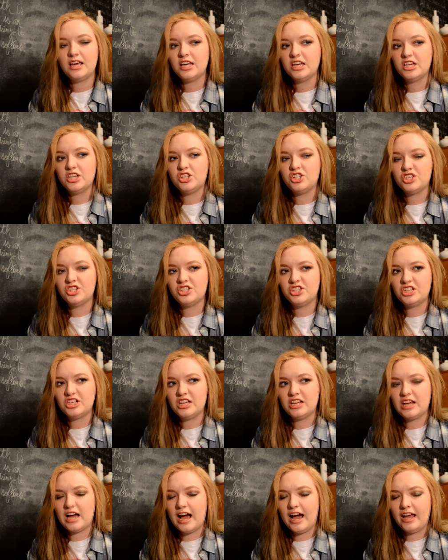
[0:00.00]
it
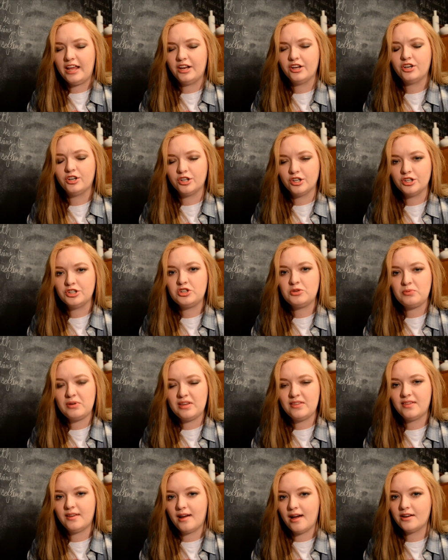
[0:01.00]
occurred to
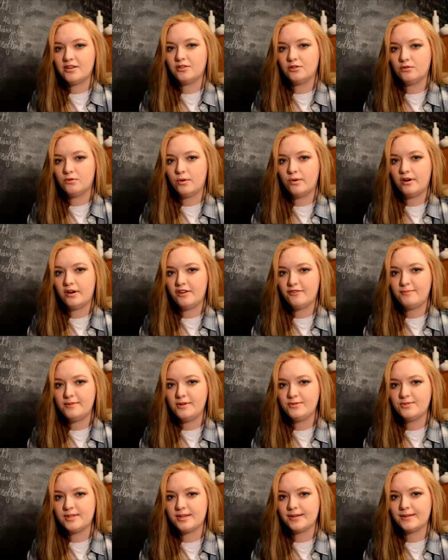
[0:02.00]
me that I don't quote enough
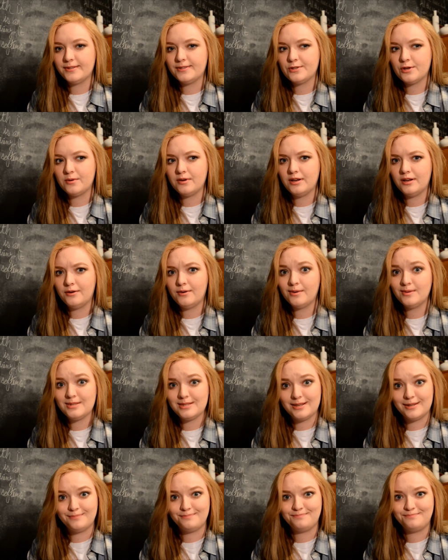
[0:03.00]
music, so I'm going to quote
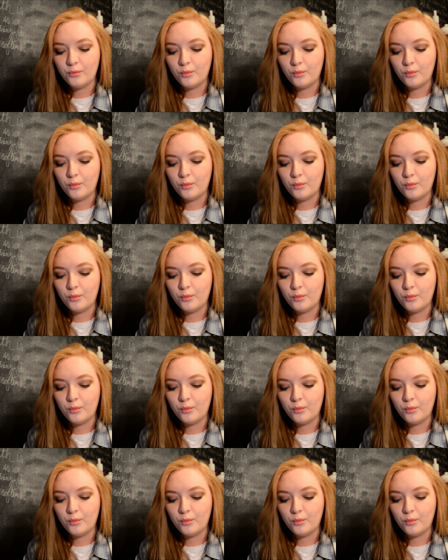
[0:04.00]
some.